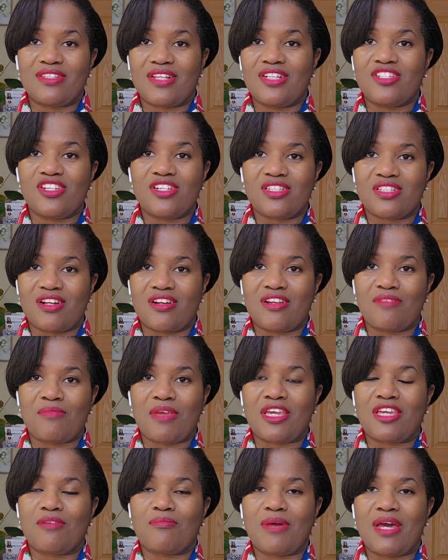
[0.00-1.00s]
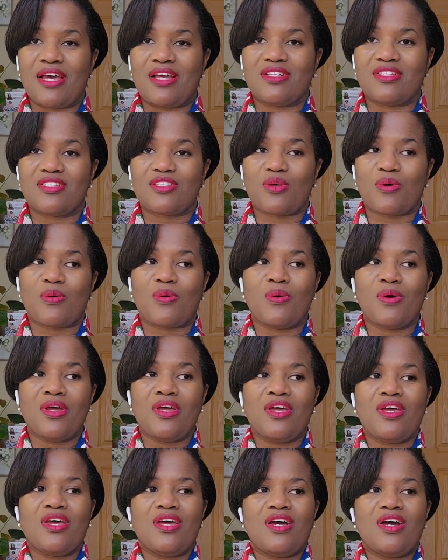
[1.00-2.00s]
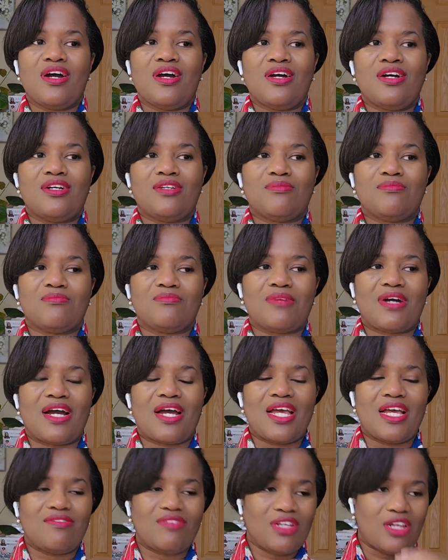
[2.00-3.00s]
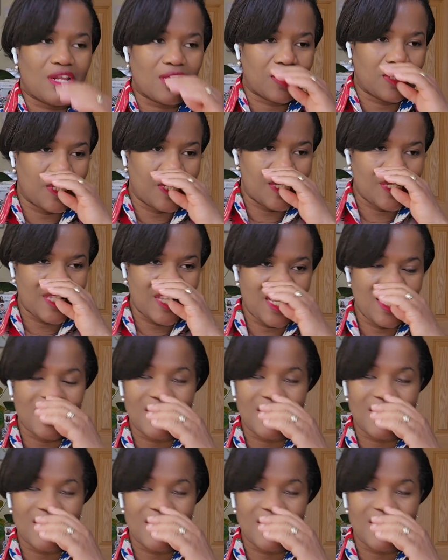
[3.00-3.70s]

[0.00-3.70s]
I just started making pants. So I have a lot of these things